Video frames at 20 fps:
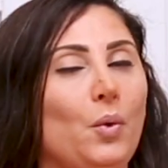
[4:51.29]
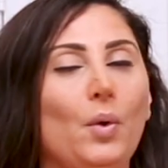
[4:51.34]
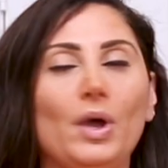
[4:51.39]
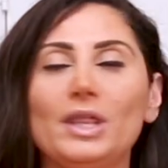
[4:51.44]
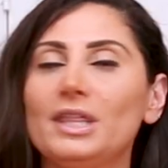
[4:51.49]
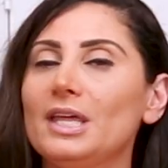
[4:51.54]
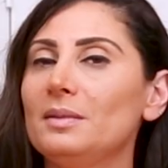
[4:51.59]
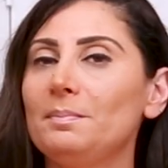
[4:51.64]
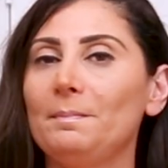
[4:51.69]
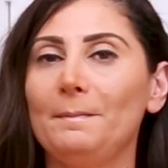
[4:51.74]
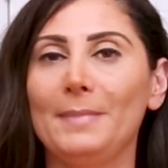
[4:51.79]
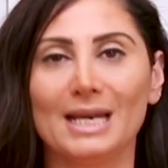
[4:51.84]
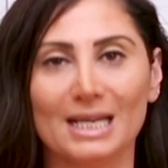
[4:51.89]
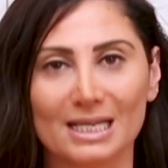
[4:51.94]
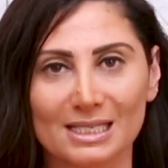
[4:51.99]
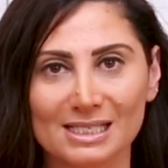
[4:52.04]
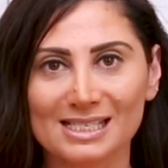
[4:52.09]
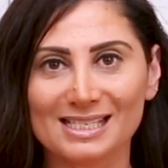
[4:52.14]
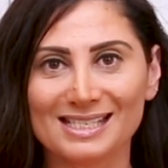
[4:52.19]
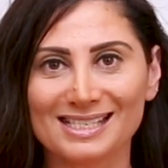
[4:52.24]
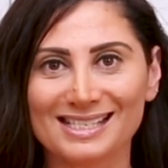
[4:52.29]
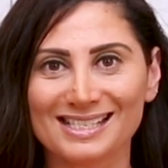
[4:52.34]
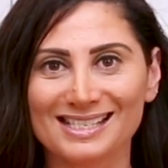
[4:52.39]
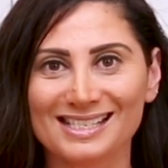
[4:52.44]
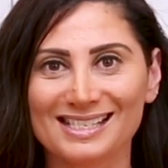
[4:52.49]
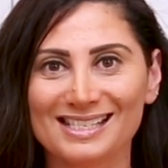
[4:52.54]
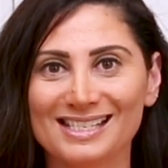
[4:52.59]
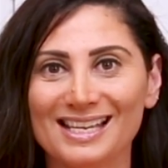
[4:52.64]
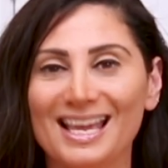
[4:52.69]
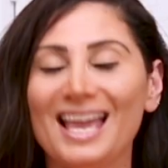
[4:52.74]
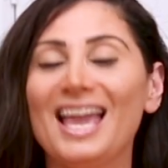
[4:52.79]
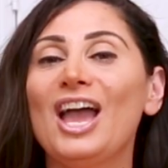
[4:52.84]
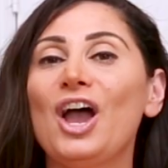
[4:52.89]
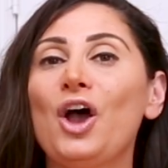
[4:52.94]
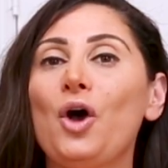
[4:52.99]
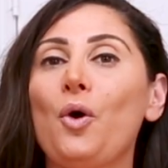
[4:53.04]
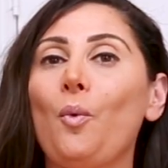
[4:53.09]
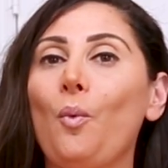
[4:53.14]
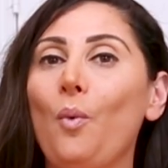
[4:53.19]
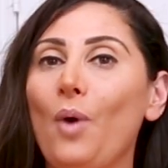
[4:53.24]
within minutes.
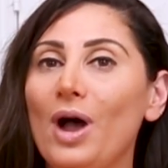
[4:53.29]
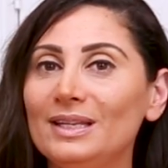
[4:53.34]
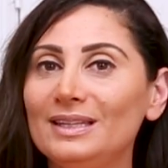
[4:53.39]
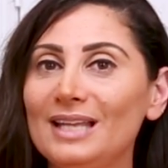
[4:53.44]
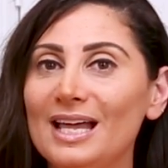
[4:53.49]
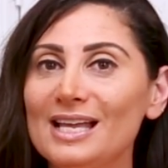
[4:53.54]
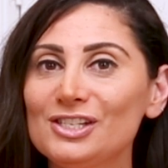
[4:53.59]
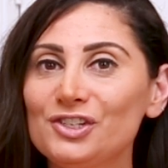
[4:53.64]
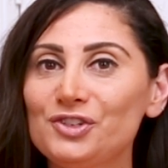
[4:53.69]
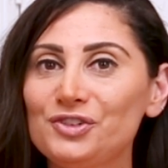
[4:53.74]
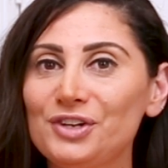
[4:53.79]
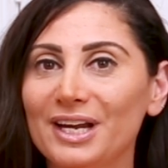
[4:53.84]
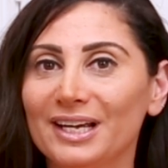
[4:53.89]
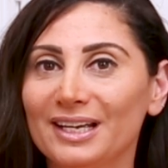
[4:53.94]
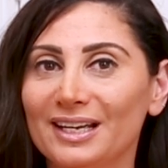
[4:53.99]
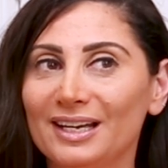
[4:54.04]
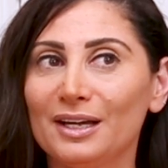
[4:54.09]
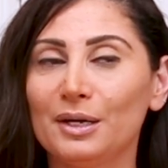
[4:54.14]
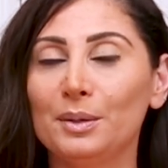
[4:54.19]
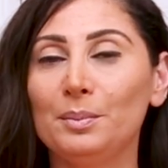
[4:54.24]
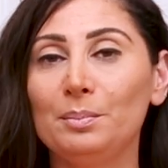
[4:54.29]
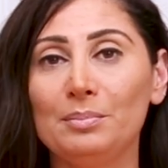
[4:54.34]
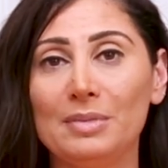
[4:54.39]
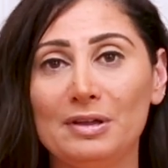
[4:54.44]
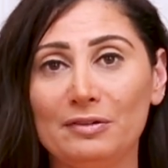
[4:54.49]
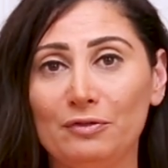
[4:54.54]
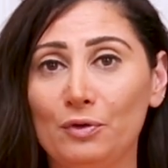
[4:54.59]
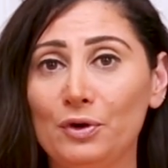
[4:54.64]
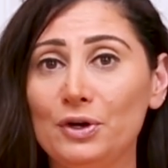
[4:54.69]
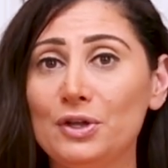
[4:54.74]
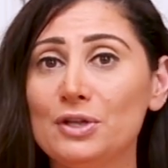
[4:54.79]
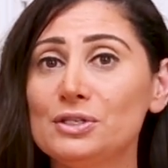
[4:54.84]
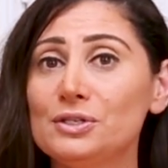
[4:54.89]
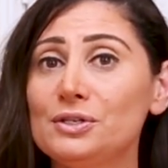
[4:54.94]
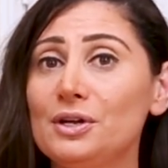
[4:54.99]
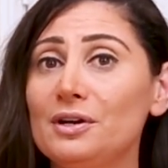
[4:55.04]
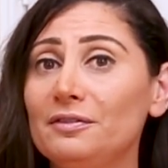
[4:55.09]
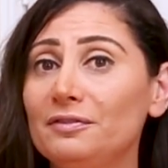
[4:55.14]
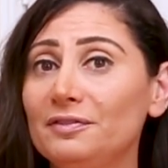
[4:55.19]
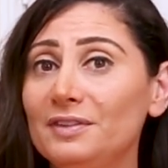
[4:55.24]
One last trick. Before you
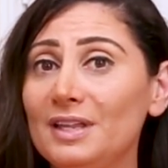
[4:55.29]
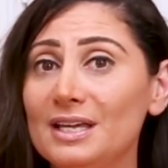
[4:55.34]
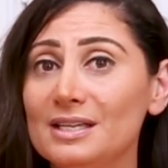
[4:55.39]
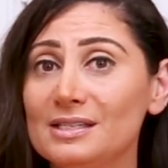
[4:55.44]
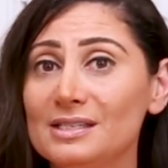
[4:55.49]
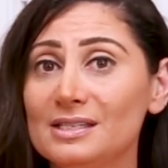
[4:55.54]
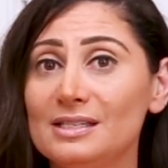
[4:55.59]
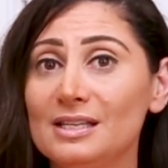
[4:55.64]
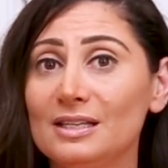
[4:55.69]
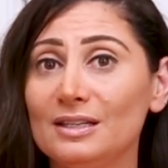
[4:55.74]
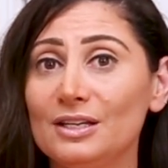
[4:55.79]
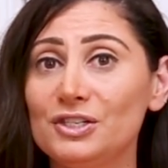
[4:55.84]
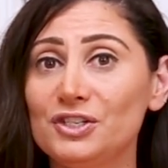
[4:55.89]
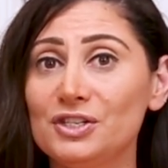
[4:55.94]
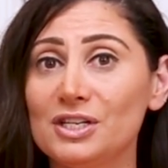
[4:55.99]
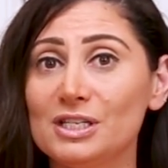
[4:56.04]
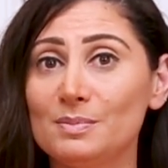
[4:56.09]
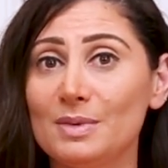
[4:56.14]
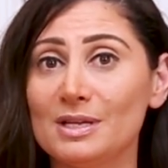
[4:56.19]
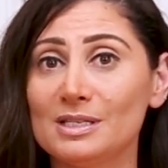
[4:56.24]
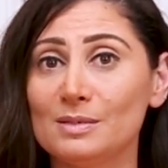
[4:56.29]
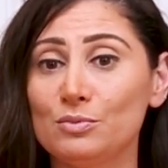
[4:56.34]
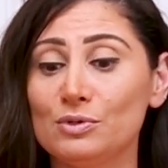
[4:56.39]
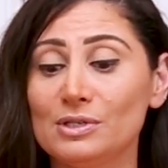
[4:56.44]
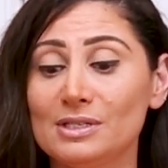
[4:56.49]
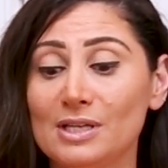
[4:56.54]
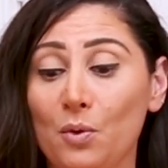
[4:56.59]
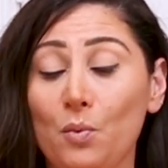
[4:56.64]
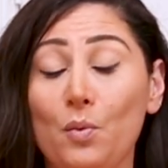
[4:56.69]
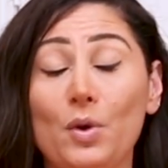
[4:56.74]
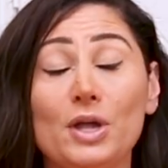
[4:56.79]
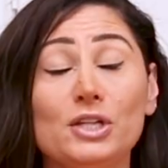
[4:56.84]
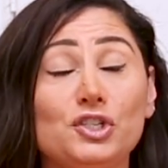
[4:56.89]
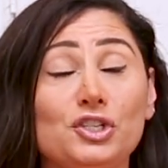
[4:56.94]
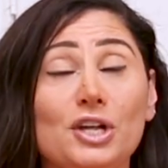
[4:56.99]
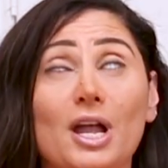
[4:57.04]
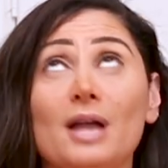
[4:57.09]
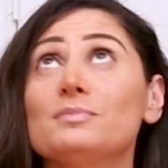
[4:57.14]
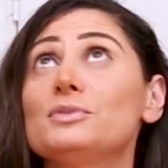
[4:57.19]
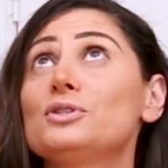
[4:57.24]
serve this delicious basboussa, which
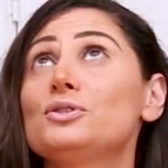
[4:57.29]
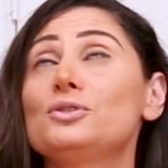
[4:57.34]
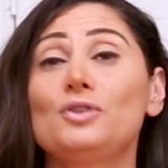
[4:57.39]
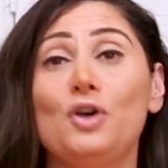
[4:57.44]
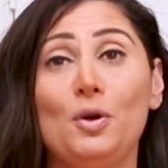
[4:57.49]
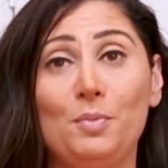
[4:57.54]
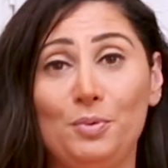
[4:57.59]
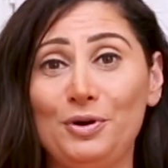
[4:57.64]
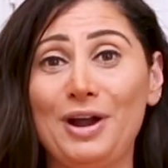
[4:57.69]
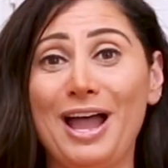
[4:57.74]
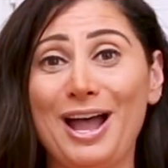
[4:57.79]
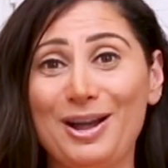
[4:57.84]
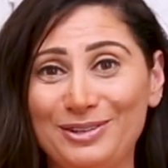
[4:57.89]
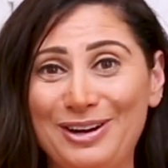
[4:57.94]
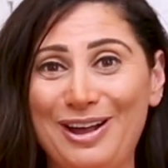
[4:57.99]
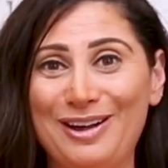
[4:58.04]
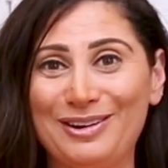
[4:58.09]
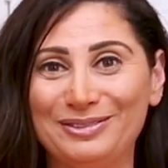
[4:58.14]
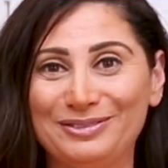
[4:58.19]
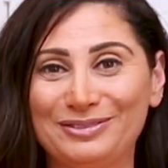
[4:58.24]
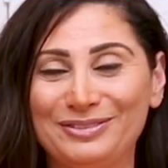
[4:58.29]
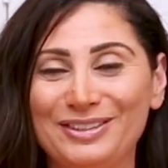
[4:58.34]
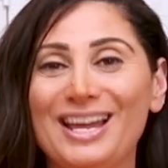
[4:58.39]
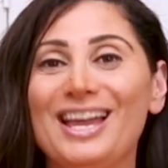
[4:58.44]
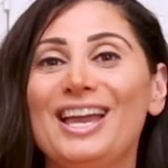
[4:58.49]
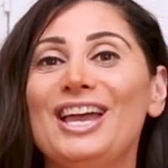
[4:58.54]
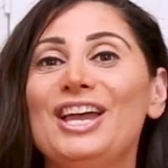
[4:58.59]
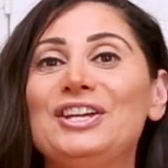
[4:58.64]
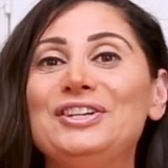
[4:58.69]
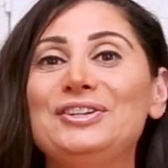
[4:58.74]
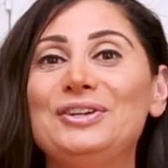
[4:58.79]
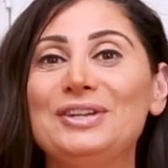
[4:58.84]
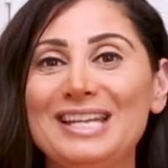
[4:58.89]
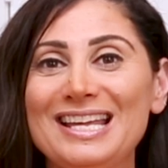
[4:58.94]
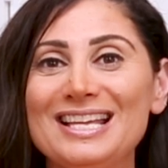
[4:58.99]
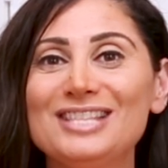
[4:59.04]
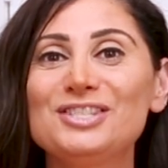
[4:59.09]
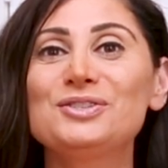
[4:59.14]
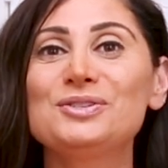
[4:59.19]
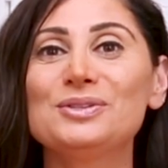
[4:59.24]
I'm so proud of, you
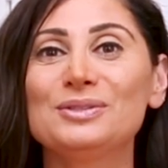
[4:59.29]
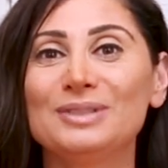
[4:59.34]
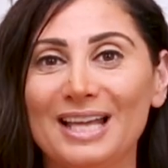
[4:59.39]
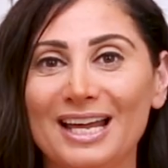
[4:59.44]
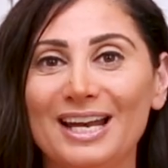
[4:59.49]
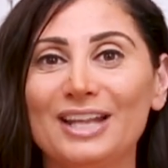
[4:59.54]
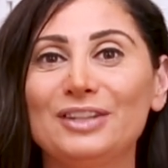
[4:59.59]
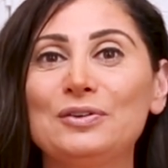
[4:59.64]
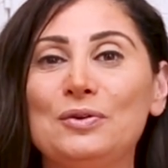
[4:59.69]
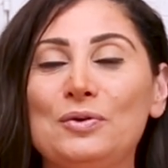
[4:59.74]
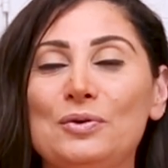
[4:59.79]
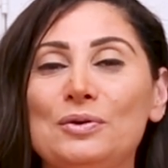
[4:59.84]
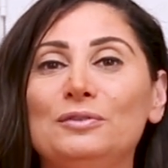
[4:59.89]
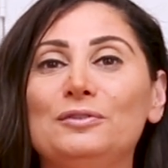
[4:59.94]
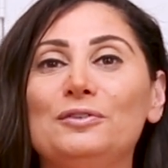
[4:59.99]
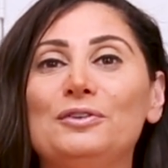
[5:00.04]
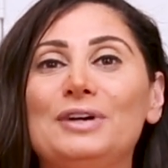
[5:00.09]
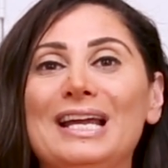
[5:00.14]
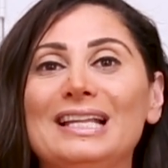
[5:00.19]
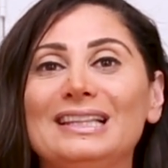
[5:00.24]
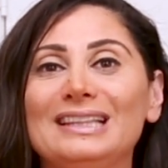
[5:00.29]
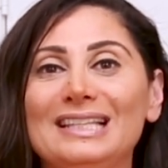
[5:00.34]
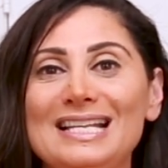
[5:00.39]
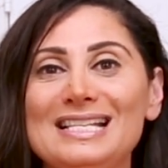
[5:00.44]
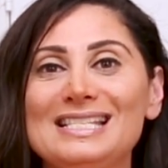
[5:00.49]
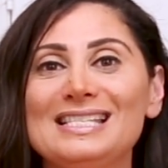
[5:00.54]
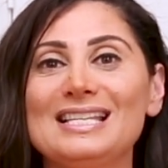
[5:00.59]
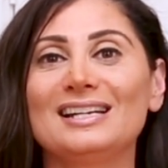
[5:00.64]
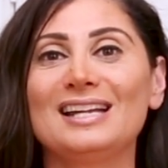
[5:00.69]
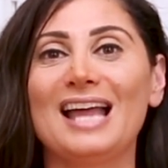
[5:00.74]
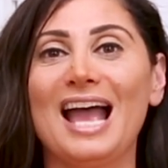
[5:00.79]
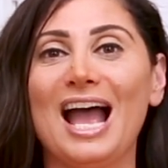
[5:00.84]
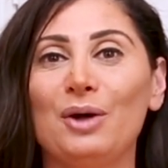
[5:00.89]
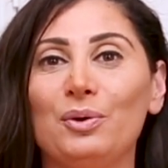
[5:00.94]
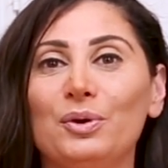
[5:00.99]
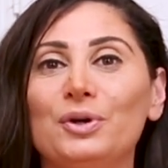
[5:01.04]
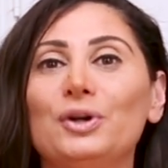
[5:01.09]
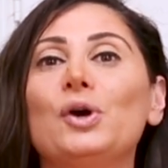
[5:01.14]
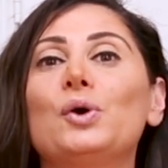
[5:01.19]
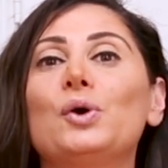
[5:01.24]
need to let it cool for at least an hour